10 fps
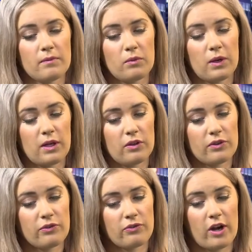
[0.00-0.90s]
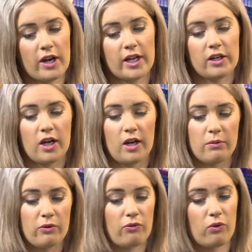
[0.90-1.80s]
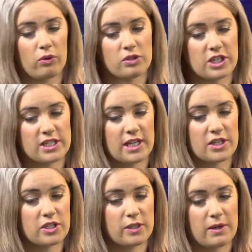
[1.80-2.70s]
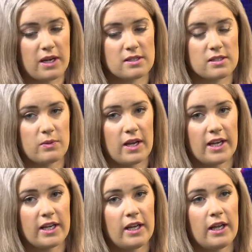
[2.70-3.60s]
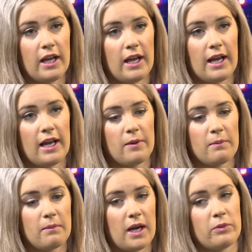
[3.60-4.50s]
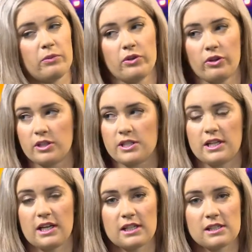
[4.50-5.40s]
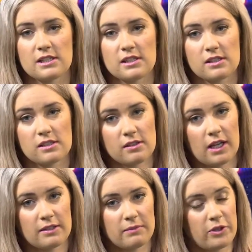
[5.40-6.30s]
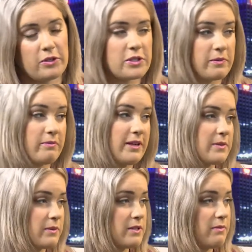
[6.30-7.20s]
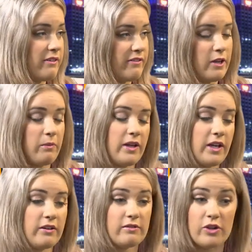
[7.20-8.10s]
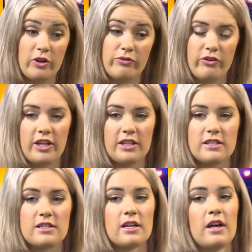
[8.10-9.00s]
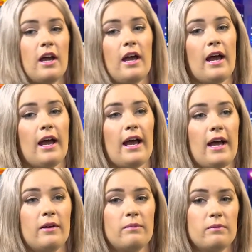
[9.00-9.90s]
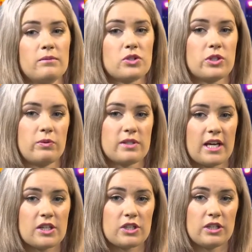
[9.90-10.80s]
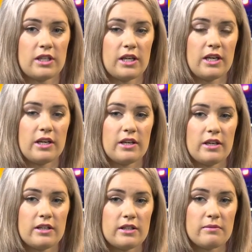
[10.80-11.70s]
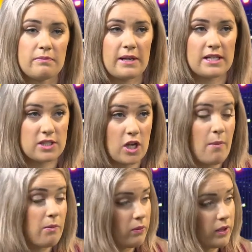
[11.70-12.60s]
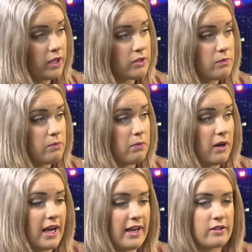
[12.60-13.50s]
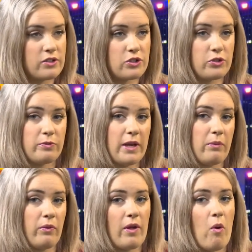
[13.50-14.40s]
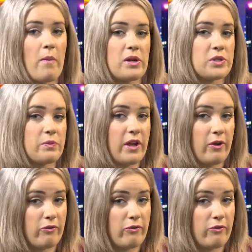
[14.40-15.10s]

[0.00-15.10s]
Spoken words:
Well, the Friday night before Jess actually passed away, unbeknown to us, unbeknown to, I suppose, my family and her friends, she was actually being cyberbullied by two people that were meant to be her